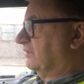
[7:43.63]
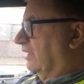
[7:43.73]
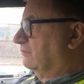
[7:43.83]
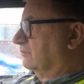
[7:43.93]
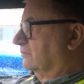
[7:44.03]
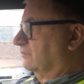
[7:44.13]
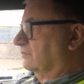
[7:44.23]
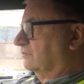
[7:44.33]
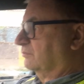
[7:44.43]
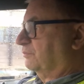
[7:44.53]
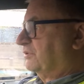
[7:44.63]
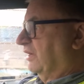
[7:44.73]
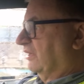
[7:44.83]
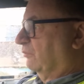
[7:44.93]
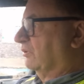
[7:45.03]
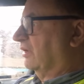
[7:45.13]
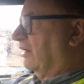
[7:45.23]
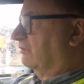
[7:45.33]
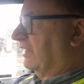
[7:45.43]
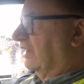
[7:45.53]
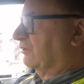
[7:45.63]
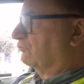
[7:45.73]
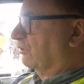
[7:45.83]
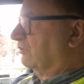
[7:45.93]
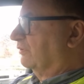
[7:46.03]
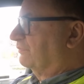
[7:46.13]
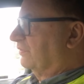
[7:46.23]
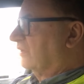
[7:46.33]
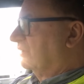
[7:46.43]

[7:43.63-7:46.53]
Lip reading: I don't particularly want to go down the route of